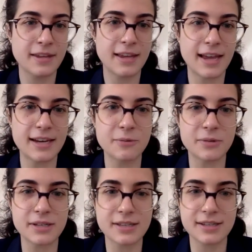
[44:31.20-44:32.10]
And it
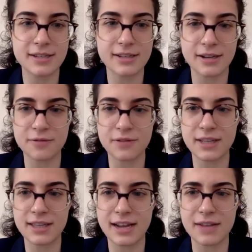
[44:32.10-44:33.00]
was a
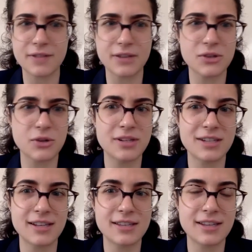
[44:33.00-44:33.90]
feeling that I felt so
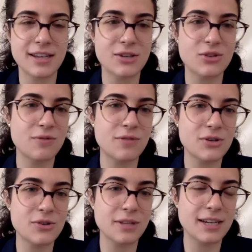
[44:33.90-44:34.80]
intensely and so
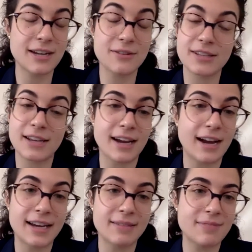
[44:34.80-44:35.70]
viscerally. And I was like,
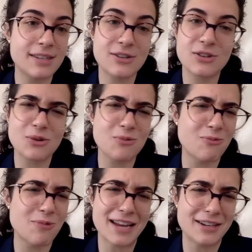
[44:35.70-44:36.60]
this is so
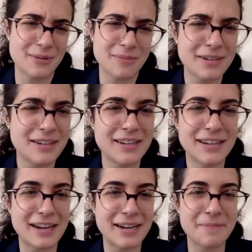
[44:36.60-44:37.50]
random.
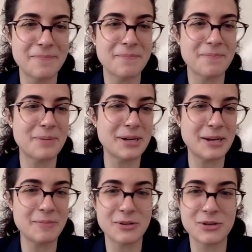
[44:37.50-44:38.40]
But
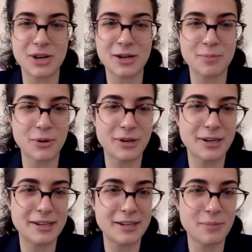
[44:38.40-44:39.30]
I'm going to try to put
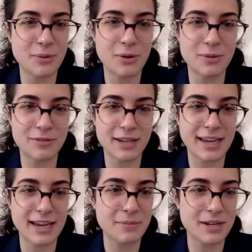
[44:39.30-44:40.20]
it in a poem if I
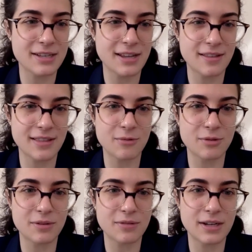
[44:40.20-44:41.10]
can, because I think that
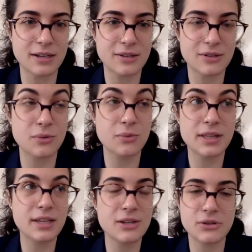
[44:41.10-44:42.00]
would be fun. So
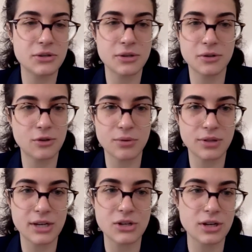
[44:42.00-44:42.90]
really it's just an
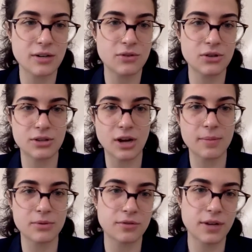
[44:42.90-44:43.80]
accumulation of just
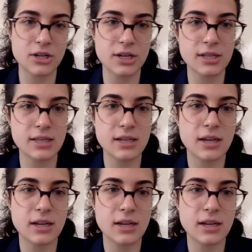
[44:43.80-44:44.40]
observations.